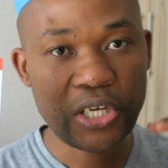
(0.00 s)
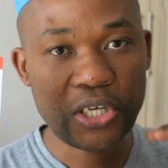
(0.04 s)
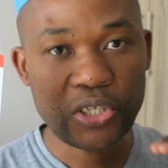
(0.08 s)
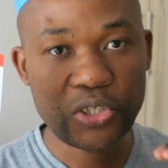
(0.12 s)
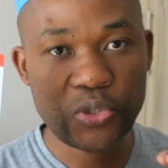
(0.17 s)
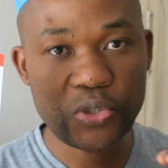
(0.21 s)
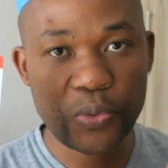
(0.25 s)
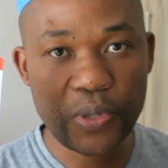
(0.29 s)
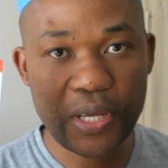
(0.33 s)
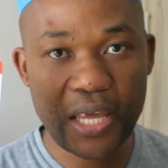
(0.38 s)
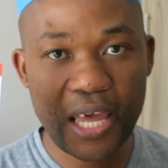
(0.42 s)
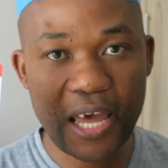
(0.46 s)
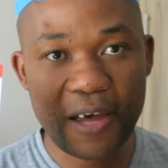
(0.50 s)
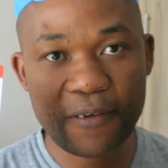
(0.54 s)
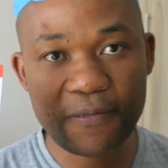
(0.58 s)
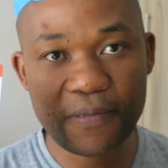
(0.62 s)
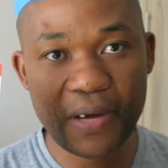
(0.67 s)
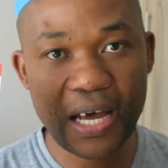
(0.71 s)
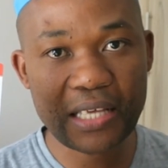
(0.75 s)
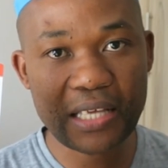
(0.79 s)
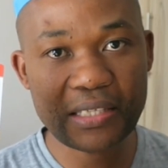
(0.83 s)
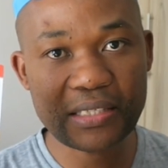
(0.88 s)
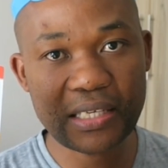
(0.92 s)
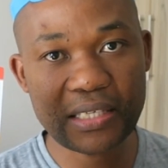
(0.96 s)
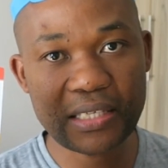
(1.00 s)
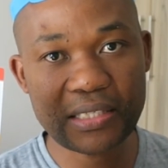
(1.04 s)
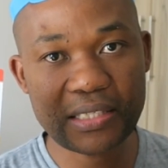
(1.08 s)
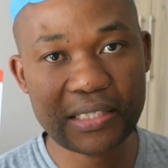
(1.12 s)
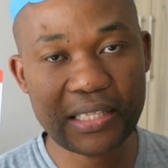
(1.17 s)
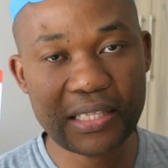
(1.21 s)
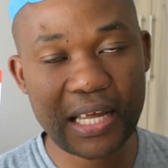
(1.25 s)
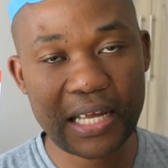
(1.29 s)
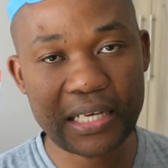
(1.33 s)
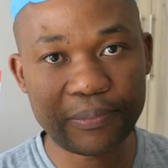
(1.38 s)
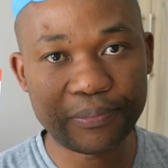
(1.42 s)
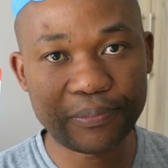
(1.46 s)
Do we have assets
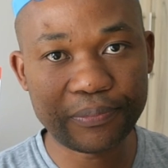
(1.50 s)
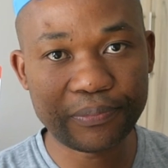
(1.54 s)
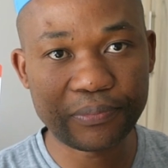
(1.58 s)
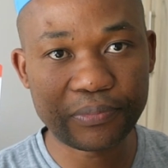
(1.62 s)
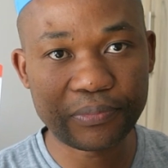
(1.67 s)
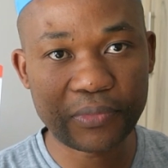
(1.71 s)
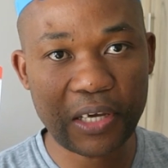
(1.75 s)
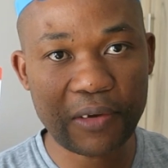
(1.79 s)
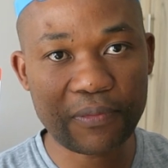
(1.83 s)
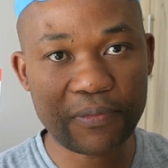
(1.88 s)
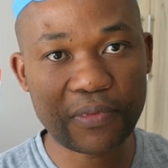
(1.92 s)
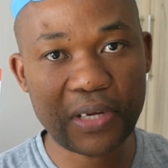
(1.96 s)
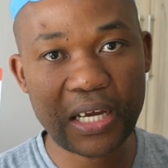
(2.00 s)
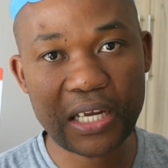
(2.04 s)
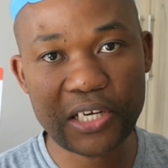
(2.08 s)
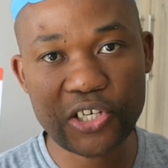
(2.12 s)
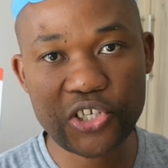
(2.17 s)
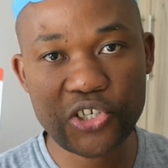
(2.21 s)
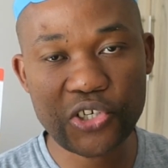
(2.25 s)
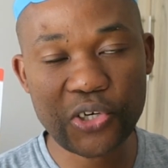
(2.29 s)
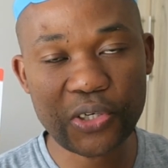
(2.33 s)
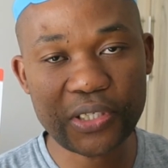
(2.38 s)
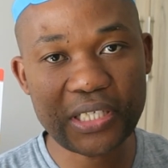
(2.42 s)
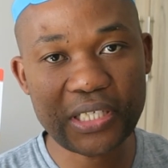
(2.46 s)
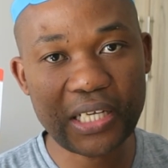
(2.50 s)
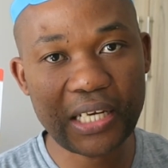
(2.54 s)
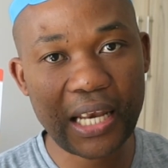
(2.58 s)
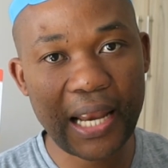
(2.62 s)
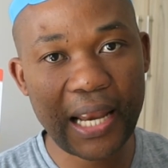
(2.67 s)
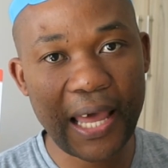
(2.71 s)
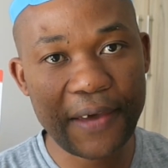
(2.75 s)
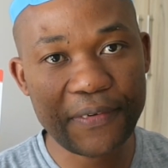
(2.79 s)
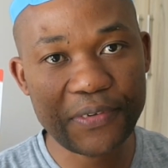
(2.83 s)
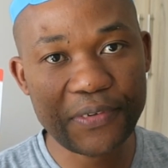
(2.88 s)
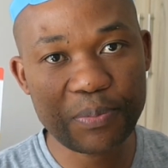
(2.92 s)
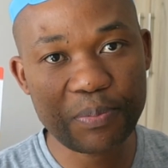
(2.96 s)
that have got shortened
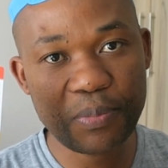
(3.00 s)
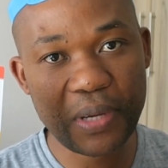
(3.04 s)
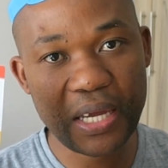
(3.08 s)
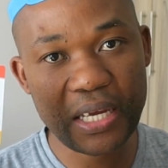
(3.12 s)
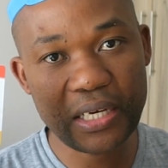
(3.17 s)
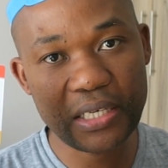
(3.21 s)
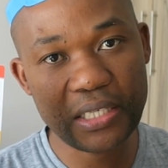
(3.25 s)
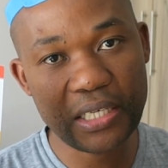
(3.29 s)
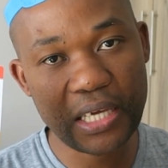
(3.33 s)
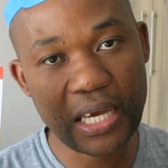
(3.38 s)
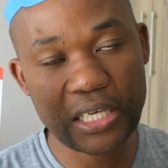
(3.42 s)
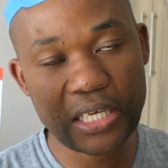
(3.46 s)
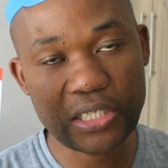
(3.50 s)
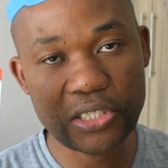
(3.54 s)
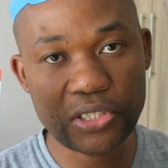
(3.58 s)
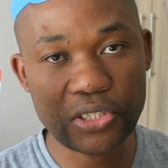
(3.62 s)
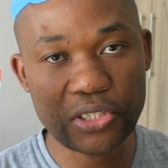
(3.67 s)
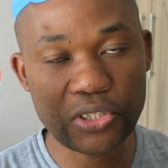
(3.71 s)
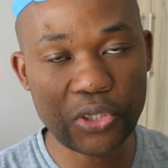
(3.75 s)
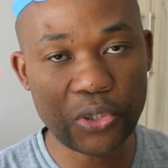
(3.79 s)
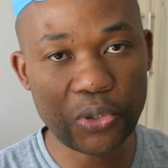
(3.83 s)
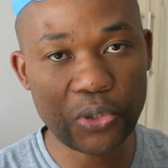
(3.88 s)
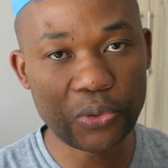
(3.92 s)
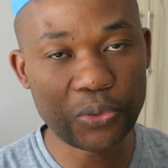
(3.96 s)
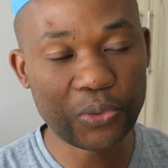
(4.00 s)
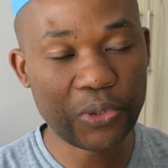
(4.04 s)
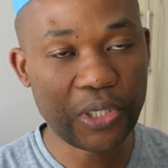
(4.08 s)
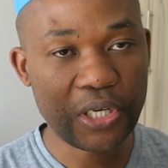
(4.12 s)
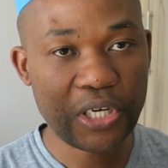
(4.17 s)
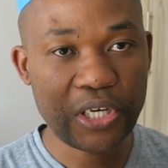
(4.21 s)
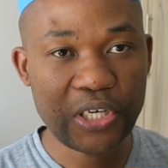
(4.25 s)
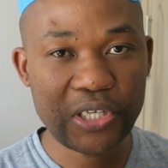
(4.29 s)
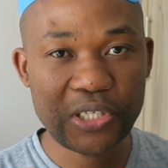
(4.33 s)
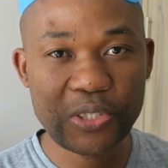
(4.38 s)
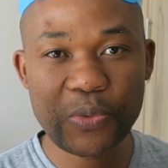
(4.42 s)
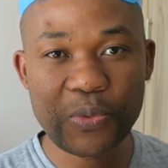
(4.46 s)
lifespan? Yes. No.
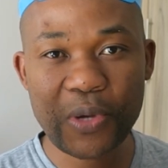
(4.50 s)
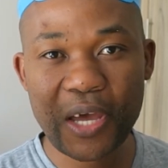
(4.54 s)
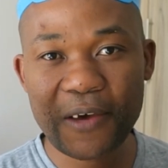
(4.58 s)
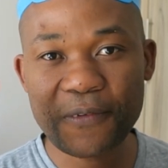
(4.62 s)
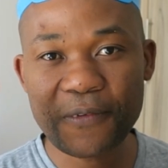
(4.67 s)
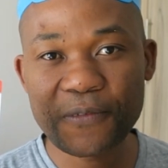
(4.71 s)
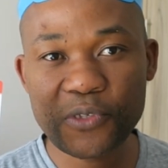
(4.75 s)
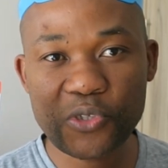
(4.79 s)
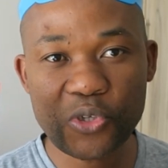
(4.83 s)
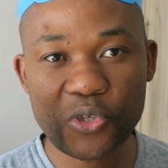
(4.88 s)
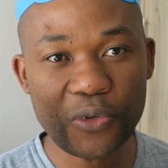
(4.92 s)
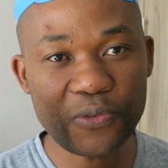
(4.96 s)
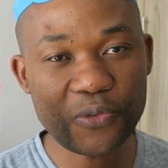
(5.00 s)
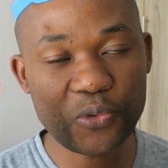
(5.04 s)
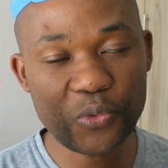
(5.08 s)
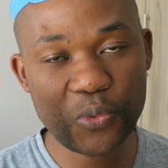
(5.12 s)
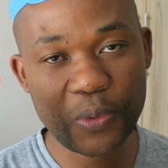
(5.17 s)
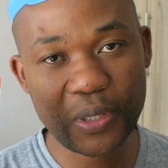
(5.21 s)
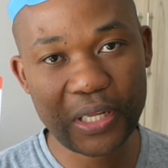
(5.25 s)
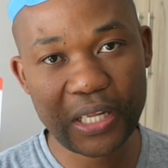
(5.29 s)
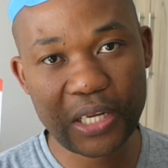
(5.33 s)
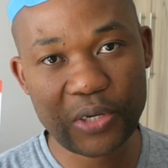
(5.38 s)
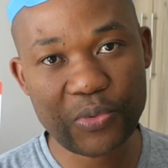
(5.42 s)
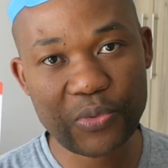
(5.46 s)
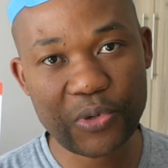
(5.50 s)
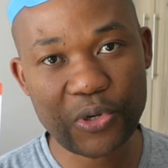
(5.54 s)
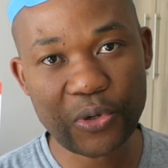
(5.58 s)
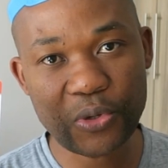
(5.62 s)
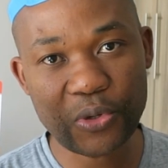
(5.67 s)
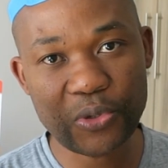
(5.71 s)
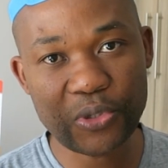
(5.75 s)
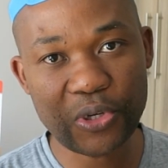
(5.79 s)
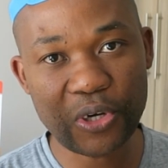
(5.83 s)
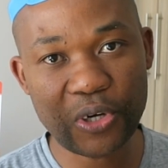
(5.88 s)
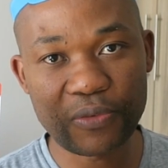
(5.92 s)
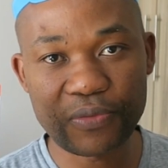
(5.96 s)
Do we have software that we
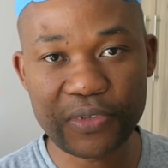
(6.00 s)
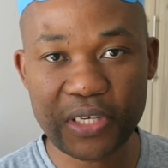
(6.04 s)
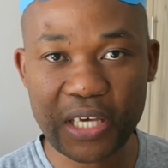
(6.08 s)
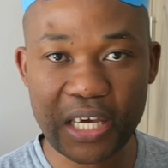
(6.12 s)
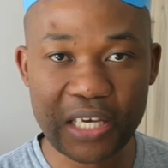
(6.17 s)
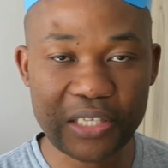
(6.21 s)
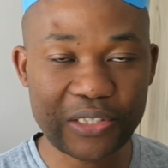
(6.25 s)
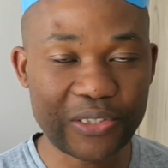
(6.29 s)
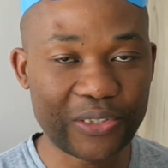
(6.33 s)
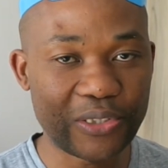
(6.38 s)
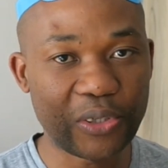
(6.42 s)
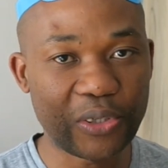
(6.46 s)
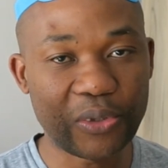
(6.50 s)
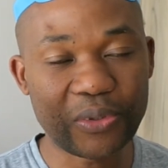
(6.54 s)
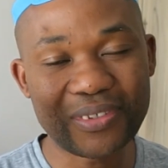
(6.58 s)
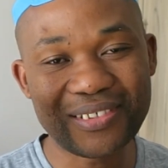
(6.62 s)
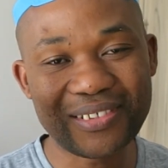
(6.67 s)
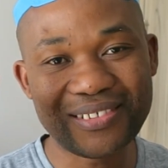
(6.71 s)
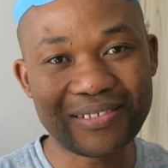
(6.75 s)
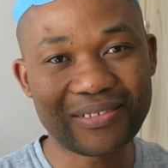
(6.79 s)
wrote off? Yes. No.